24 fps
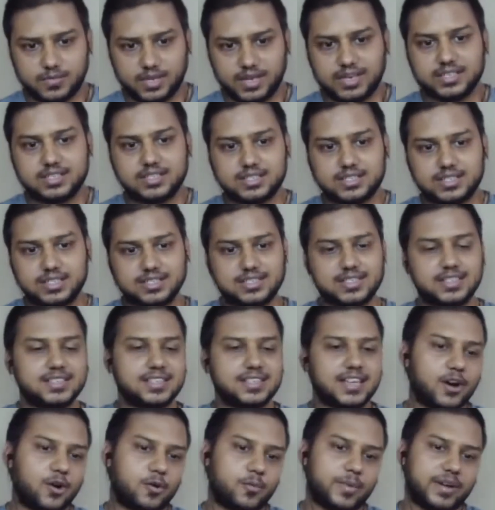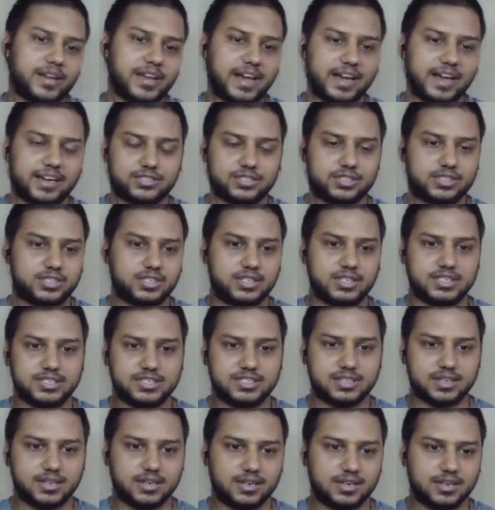yes this is how my azure journey
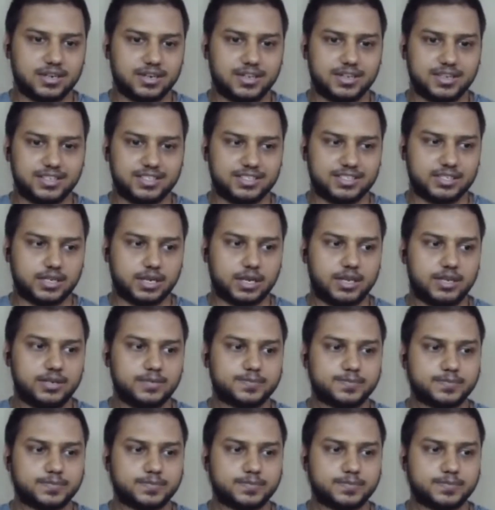started initially